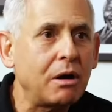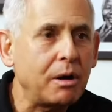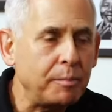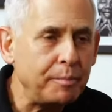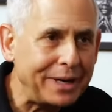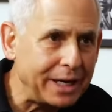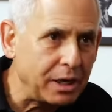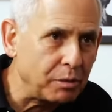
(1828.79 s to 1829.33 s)
are a
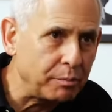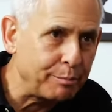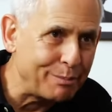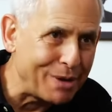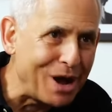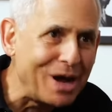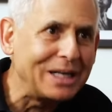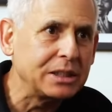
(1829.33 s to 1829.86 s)
pair
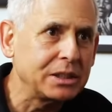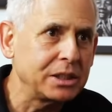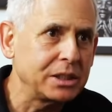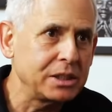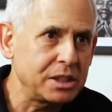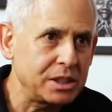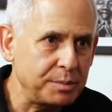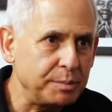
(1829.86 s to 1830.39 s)

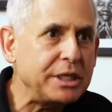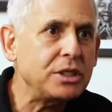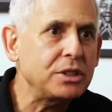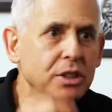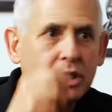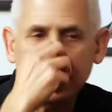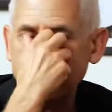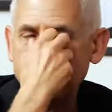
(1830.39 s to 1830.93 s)
bonded
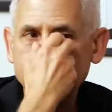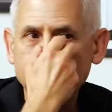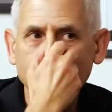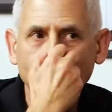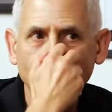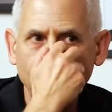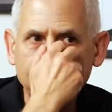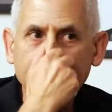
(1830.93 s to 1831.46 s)
species,
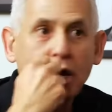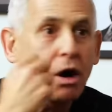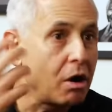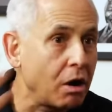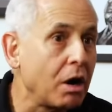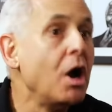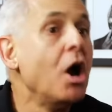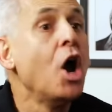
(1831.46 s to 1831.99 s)
that we
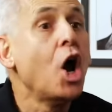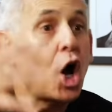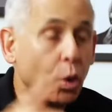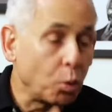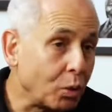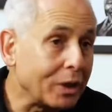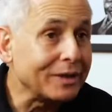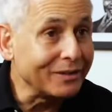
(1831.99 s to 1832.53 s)
are
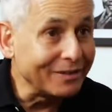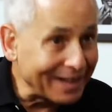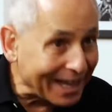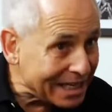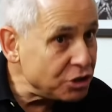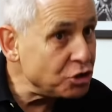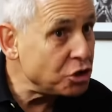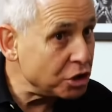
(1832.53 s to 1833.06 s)
a
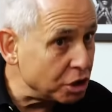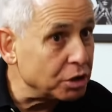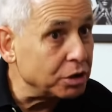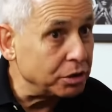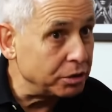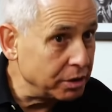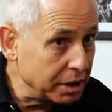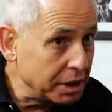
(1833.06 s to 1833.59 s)

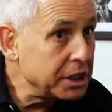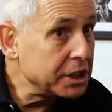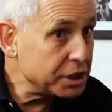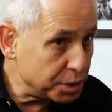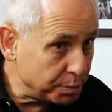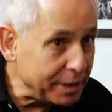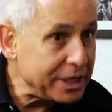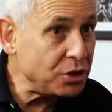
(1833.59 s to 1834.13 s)
relational
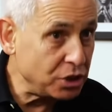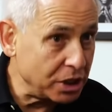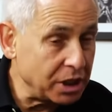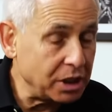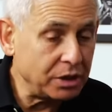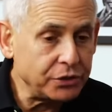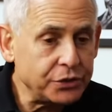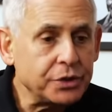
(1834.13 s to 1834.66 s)

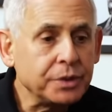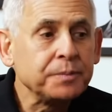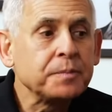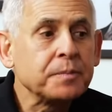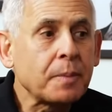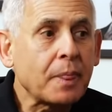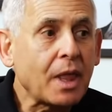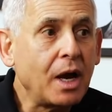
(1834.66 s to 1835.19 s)
species.
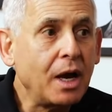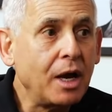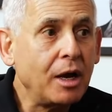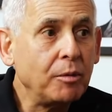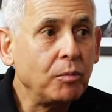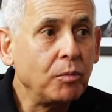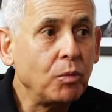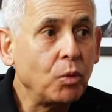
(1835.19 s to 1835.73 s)

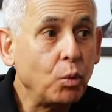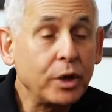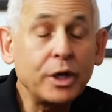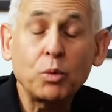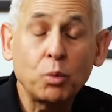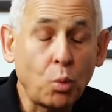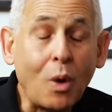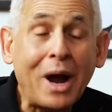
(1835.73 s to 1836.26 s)
Um,
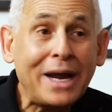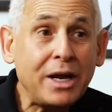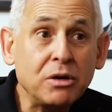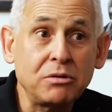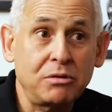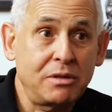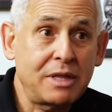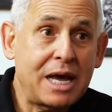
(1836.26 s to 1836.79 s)
we're
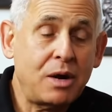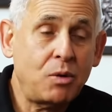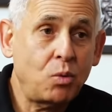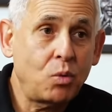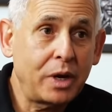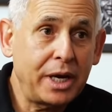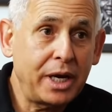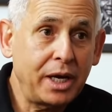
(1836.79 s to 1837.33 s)
wired that
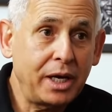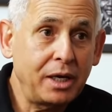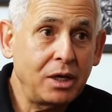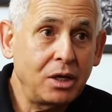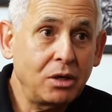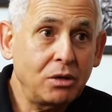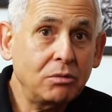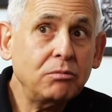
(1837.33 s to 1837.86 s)
way.